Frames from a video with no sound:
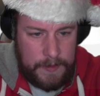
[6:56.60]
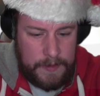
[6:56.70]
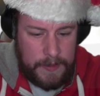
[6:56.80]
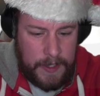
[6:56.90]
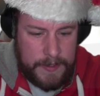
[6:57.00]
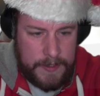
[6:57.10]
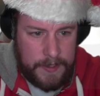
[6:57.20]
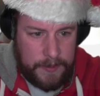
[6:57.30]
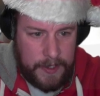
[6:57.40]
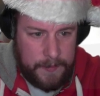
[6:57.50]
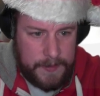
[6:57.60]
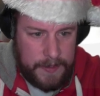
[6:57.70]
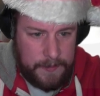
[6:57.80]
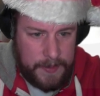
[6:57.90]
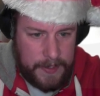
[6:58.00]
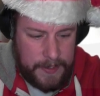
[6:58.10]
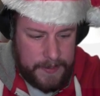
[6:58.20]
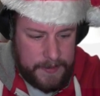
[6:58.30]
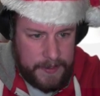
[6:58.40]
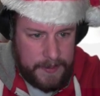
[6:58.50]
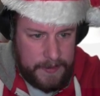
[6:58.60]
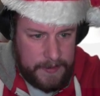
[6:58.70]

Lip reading: It didn't grep, so let me cancel that.